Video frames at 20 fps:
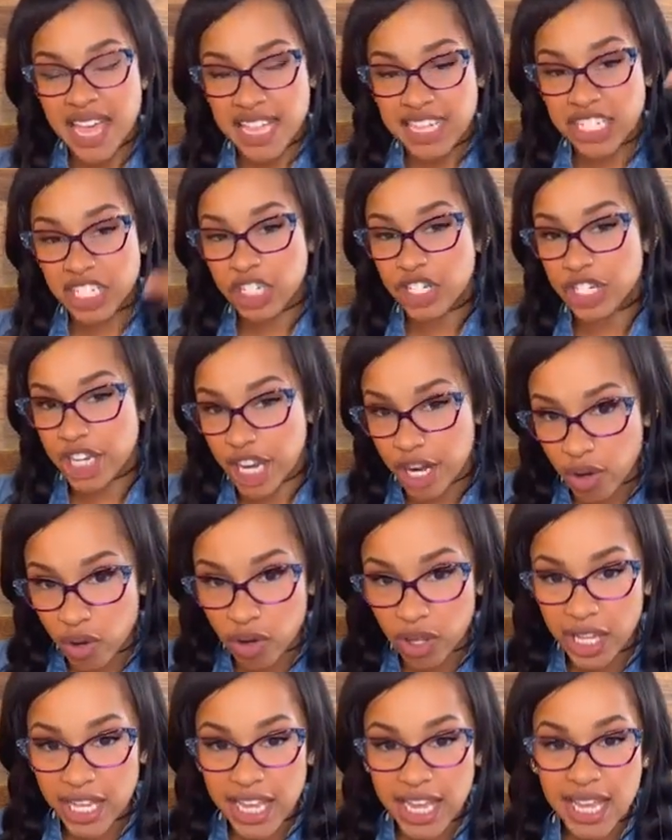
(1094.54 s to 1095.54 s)
is
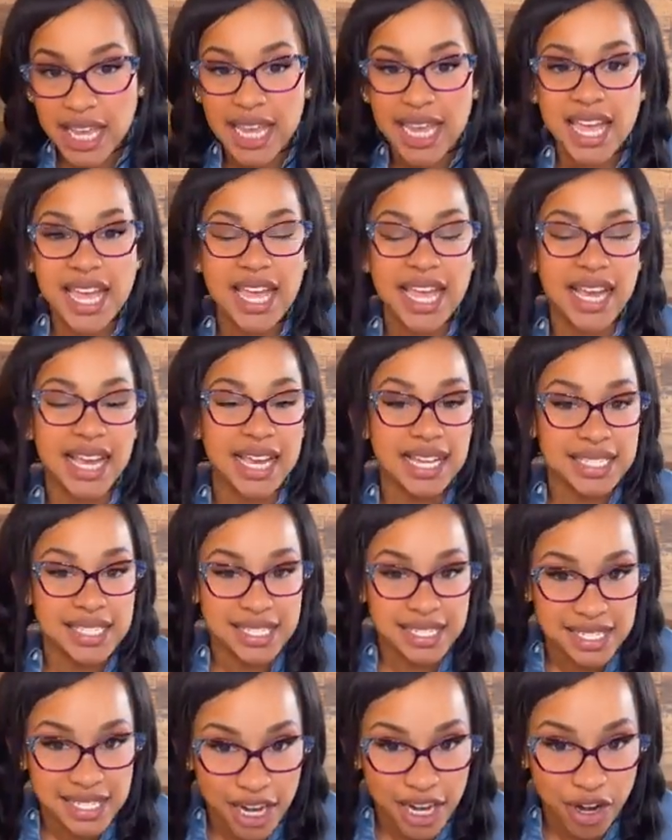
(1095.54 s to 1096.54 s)
generally
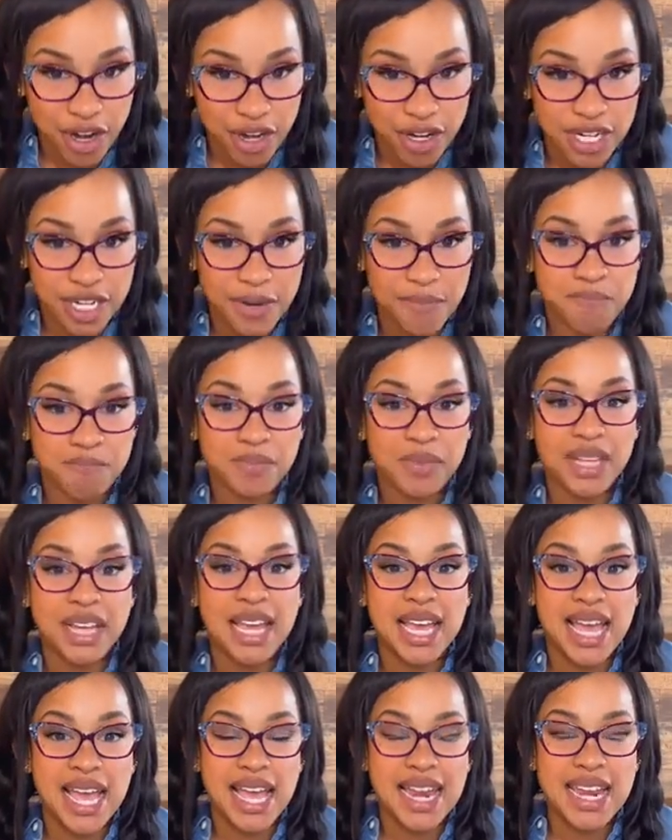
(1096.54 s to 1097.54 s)
considered
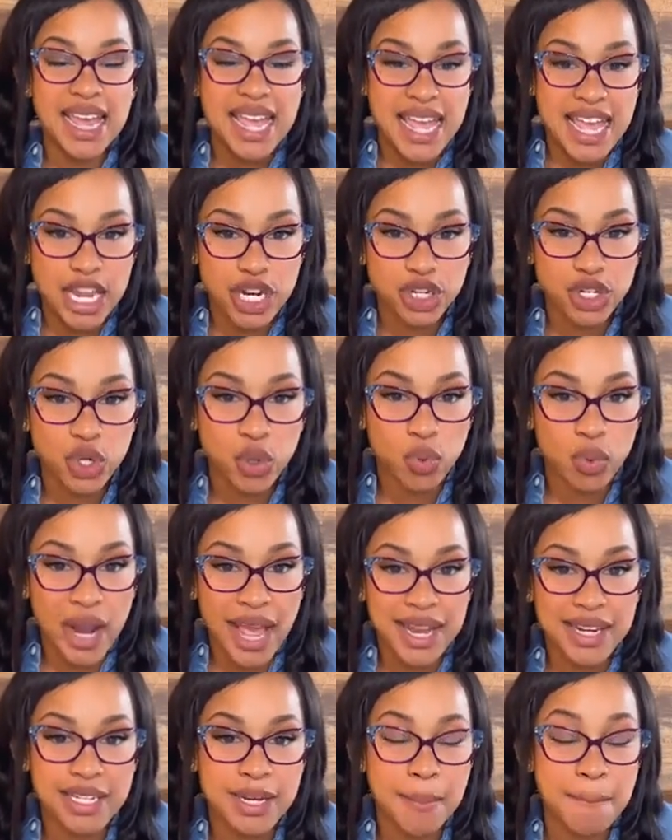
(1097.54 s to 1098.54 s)
an
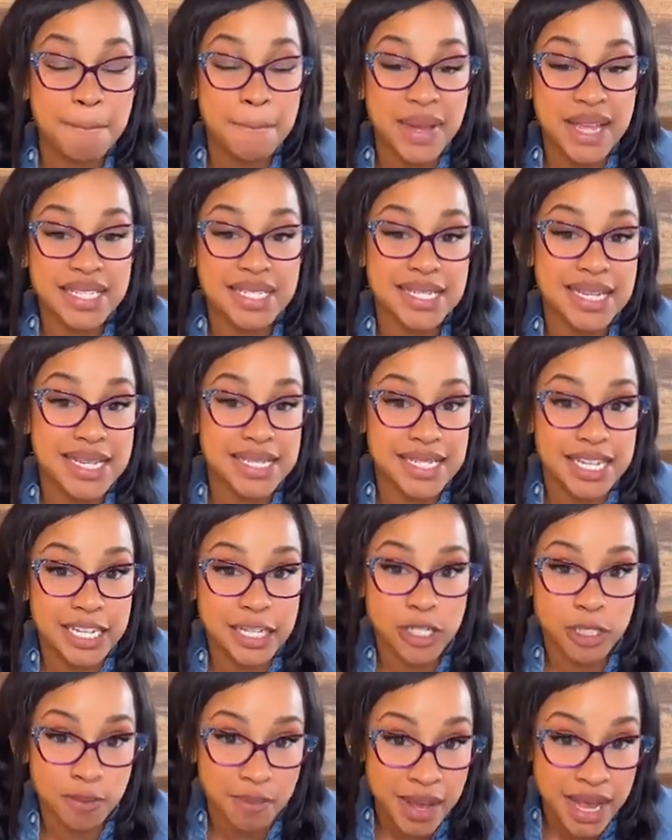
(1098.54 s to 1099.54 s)
indirect business
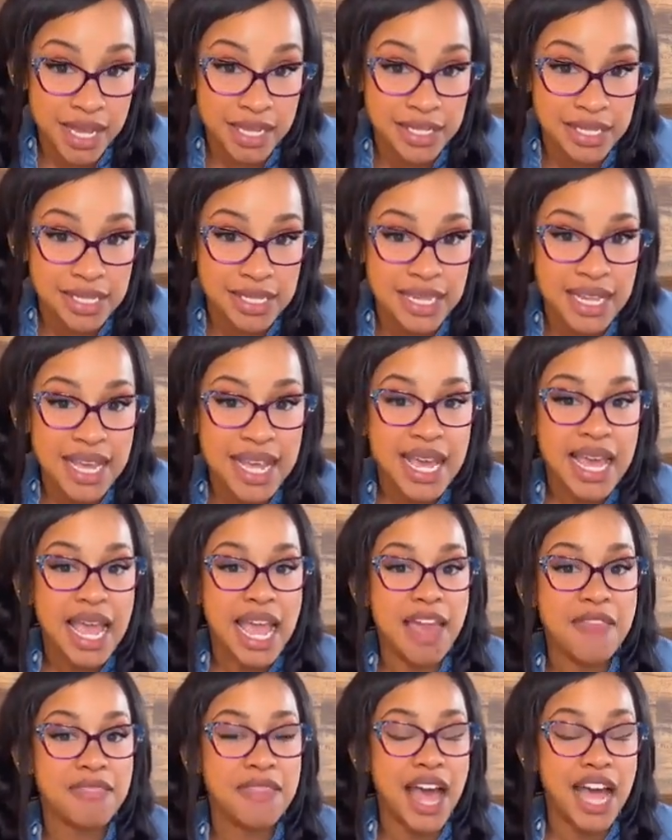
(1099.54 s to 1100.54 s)
expense,
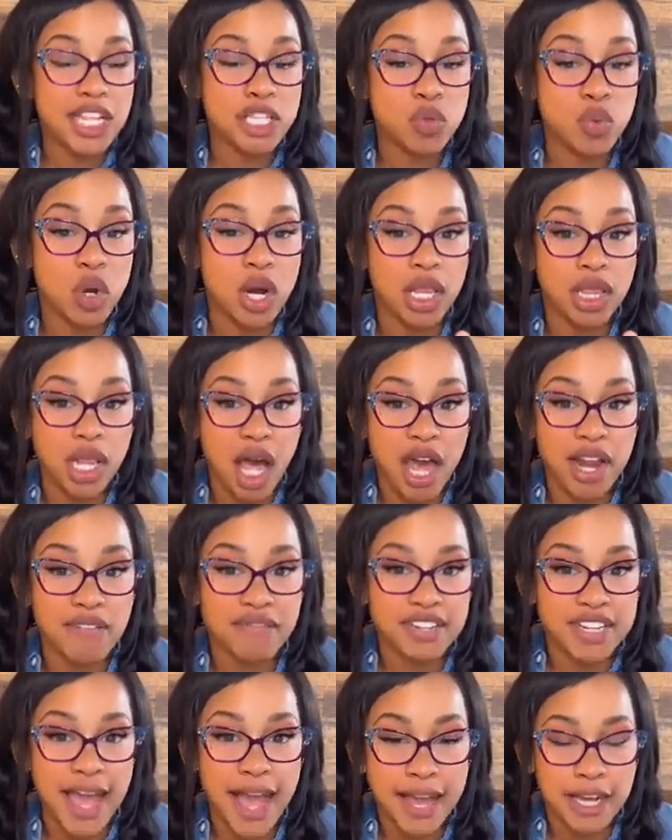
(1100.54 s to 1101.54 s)
and that's where a lot
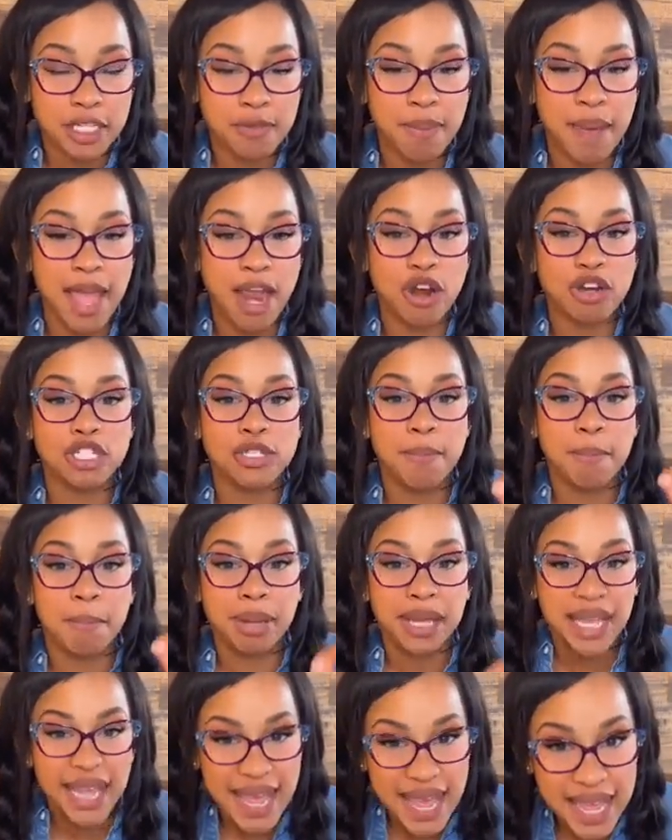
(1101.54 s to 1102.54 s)
of taxpayers
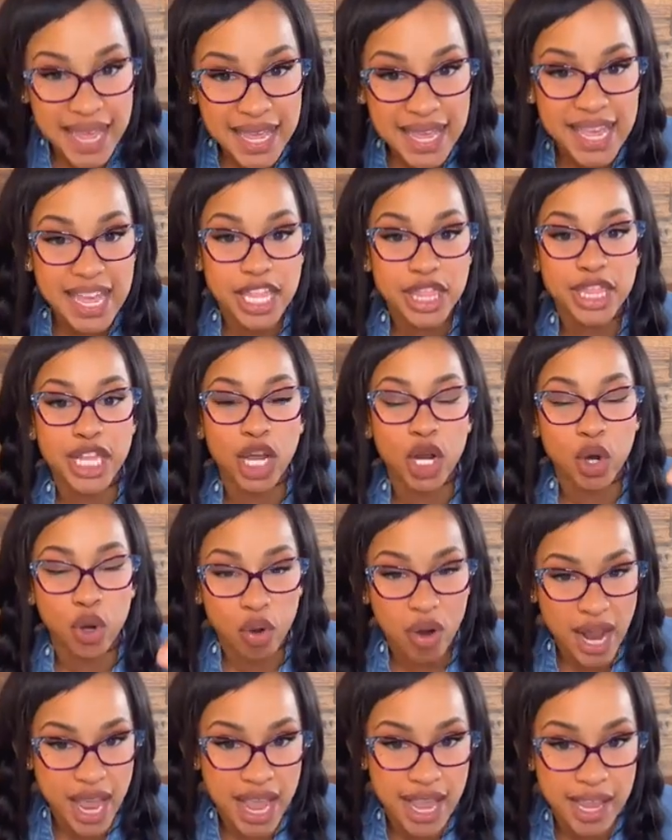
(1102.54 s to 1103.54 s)
play in the
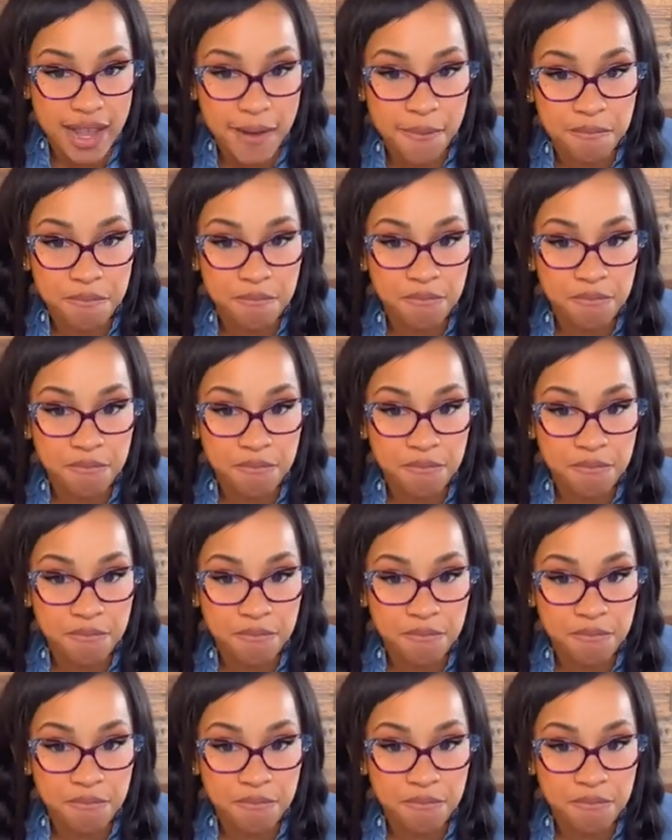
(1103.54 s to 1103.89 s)
gray.